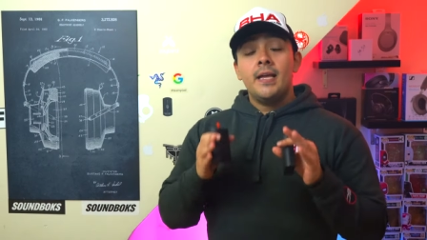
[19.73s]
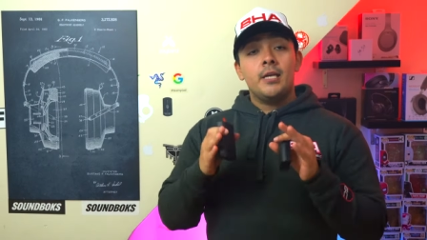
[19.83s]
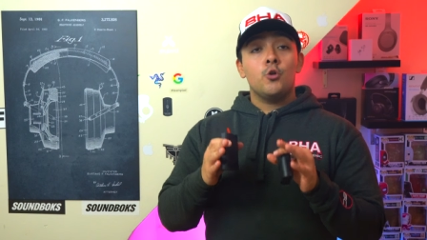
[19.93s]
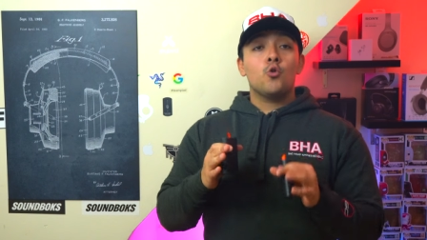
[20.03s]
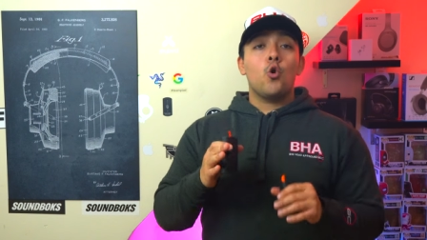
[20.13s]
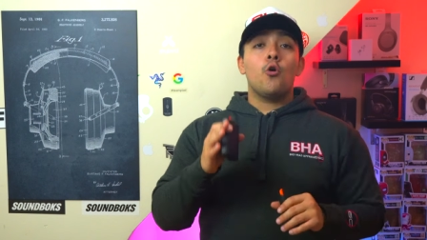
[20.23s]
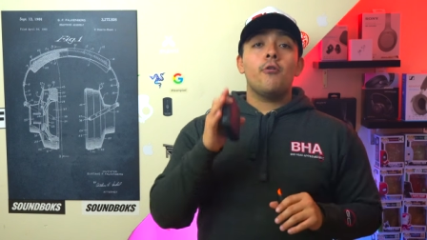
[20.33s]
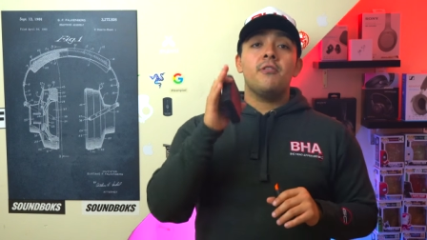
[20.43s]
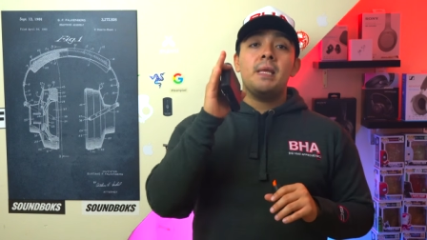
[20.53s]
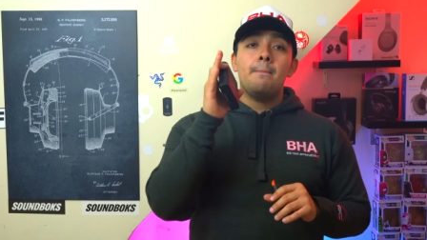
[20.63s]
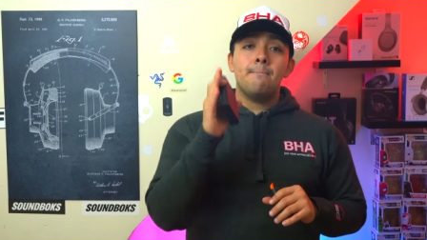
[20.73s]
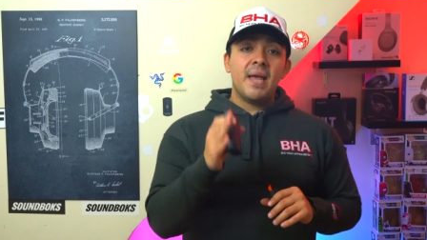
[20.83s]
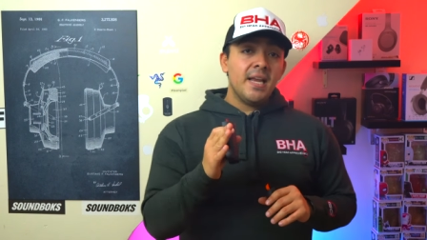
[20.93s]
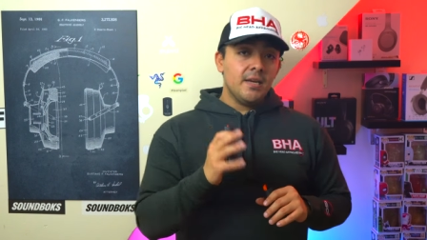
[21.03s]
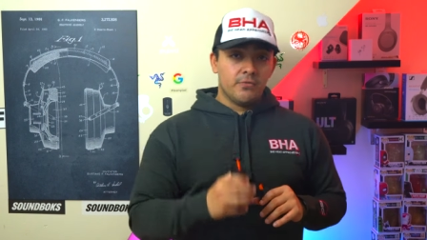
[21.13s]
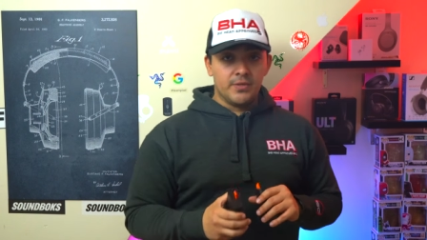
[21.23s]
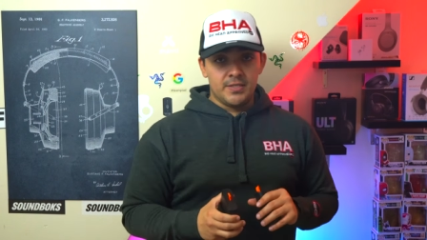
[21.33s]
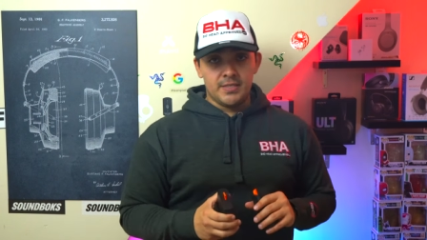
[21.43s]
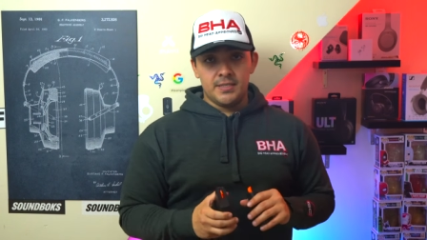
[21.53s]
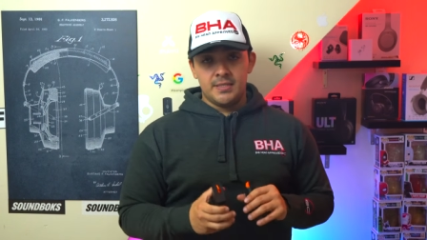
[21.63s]
here are the main
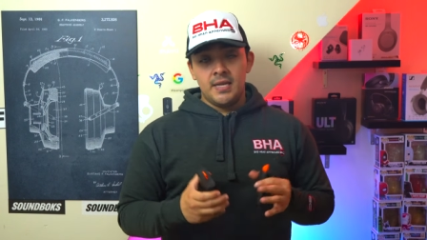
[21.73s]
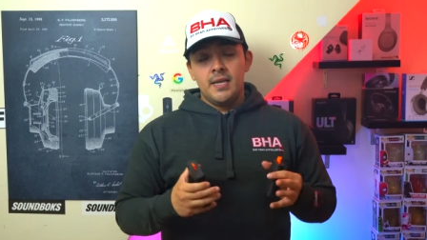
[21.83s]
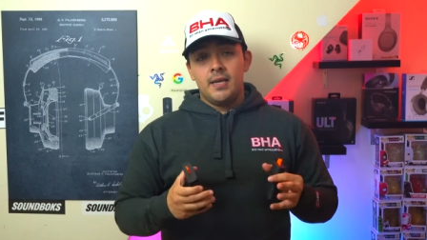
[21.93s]
differences,